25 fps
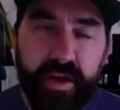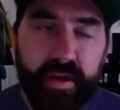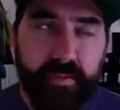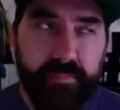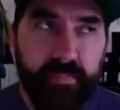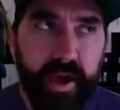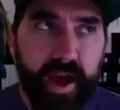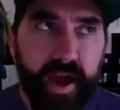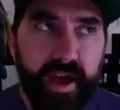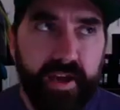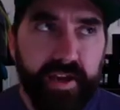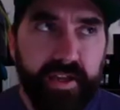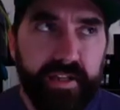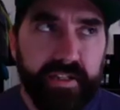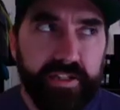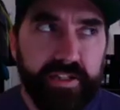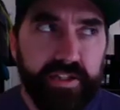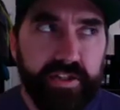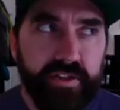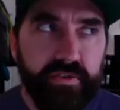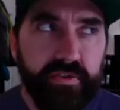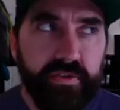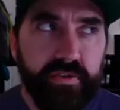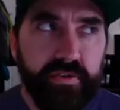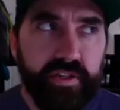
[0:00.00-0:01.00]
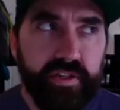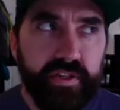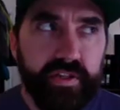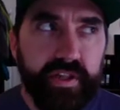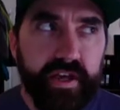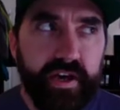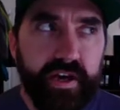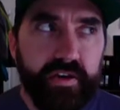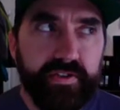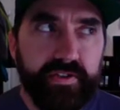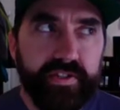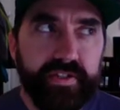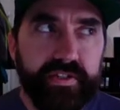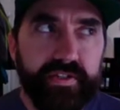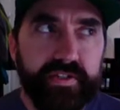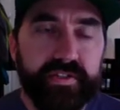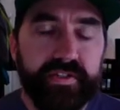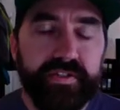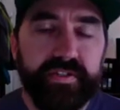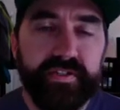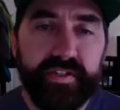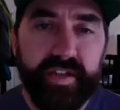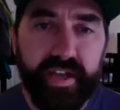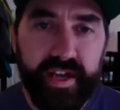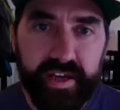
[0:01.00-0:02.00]
back in
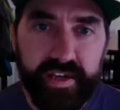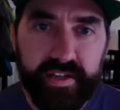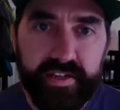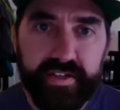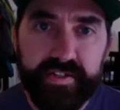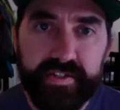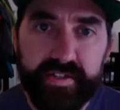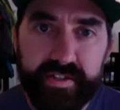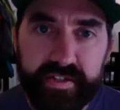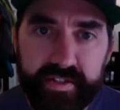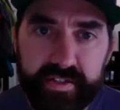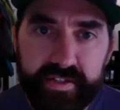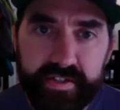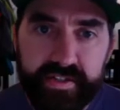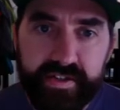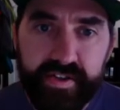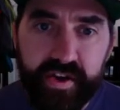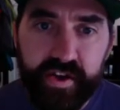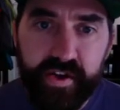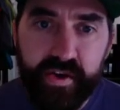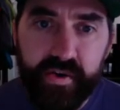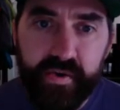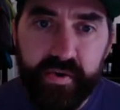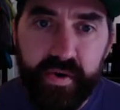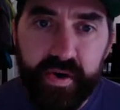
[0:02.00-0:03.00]
2006. So